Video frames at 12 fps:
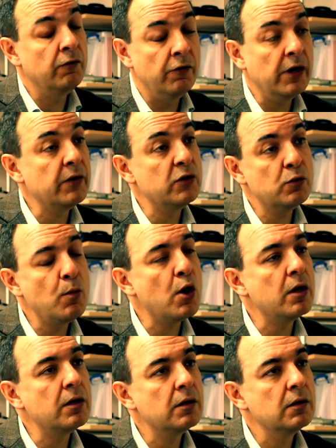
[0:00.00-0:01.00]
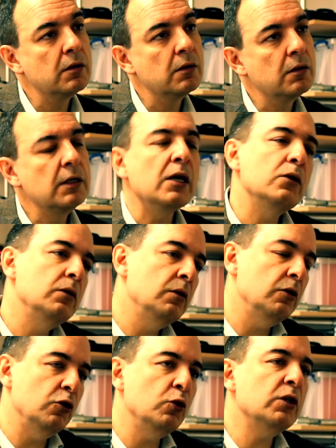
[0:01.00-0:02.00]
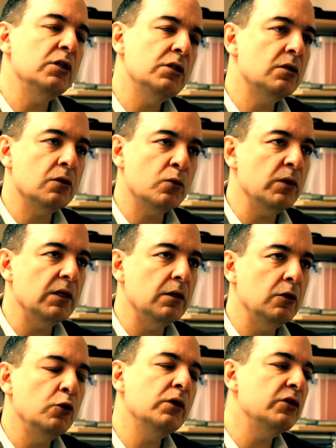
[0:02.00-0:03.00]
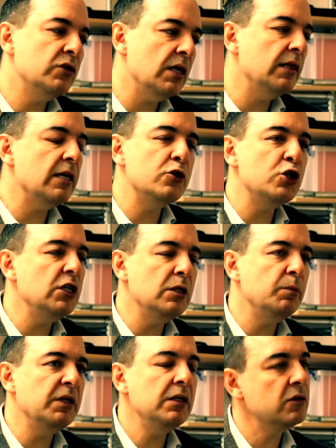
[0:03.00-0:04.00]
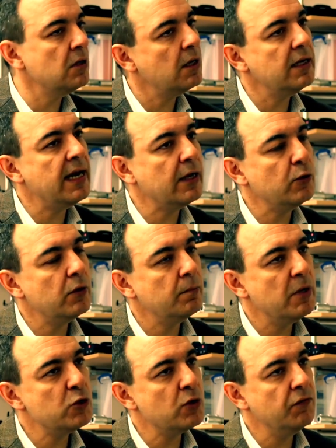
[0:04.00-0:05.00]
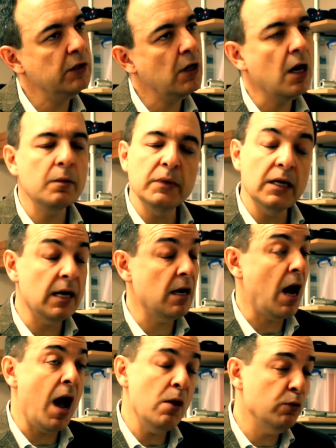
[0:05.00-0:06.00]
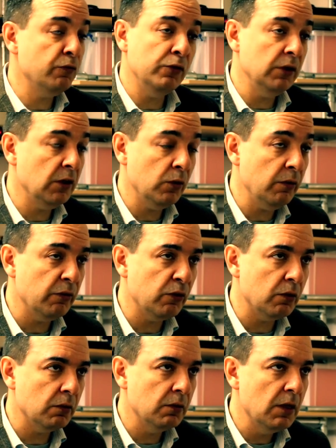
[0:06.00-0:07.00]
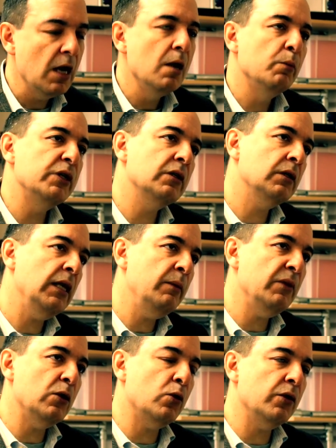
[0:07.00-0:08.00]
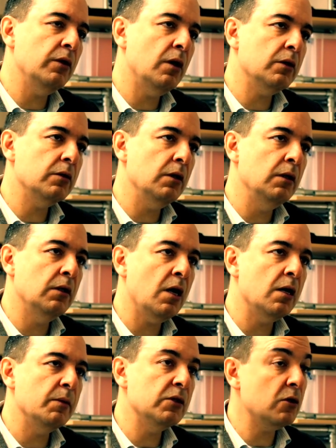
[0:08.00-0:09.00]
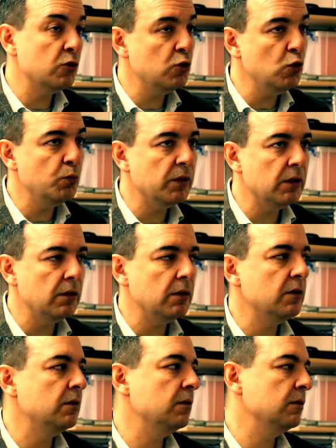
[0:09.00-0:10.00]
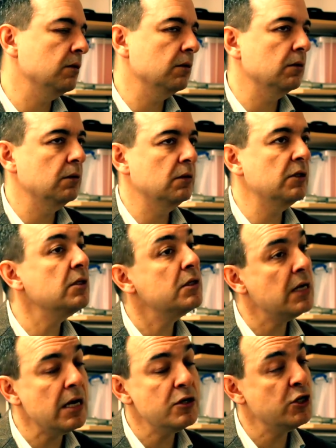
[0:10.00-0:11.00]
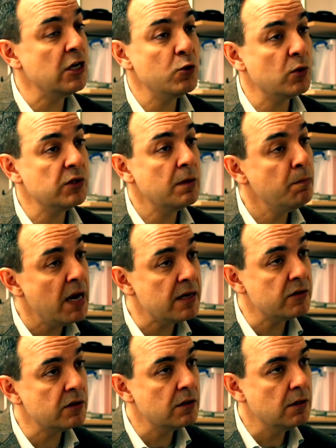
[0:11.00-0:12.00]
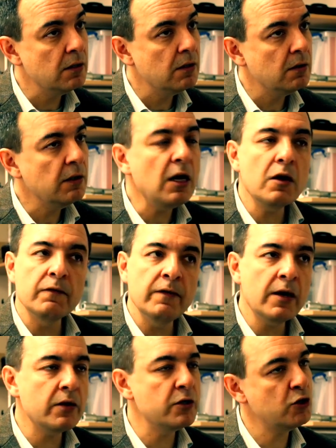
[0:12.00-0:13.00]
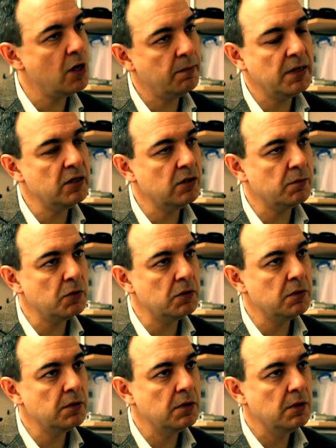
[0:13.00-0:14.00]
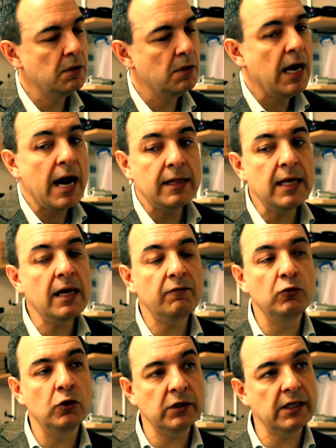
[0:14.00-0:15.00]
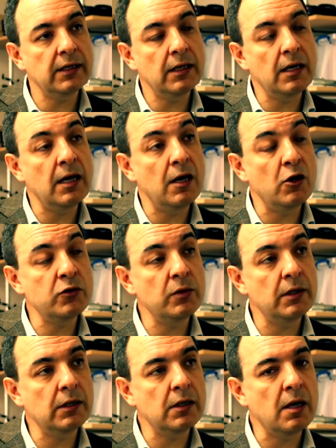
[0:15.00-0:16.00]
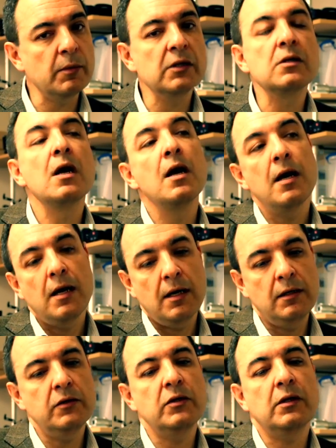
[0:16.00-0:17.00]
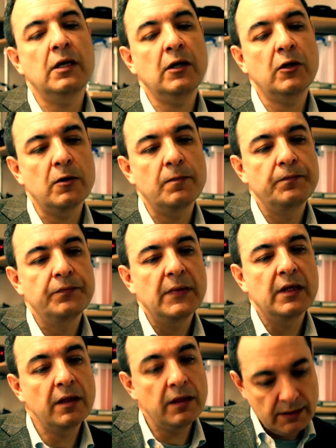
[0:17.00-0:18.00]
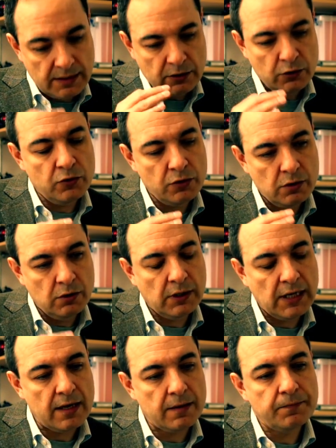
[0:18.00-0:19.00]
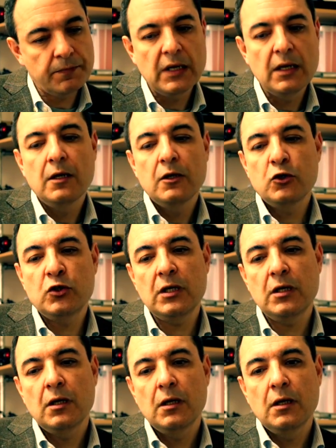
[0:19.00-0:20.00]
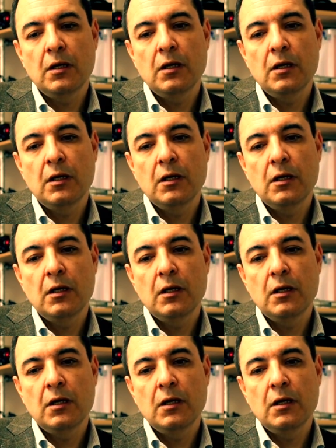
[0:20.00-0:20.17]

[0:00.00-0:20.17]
very smart. Now, you can disagree. You can say that GDP is not an accurate measure of the economy, and I would fully agree with you. But to claim that orthodox economists are stupid is disingenuous at best. They are very sharp customers. And they have looked at Austrian economics. And here's the kicker, the thing that you should look at. You see,